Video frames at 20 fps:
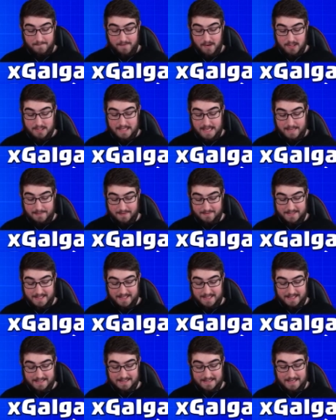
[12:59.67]
First time I've
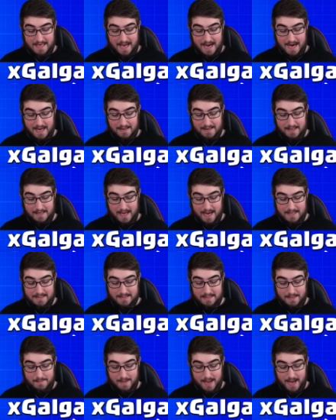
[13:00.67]
seen his knight. The
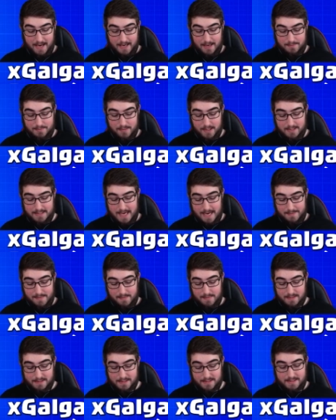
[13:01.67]
knight's going to back up to attack
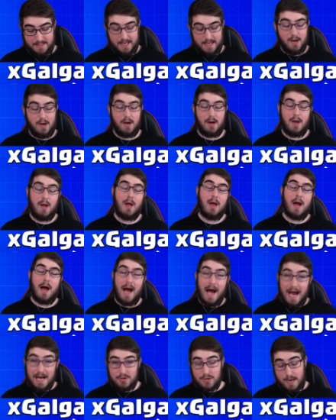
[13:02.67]
my Musketeer.
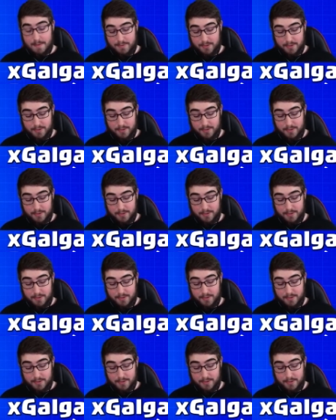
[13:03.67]
I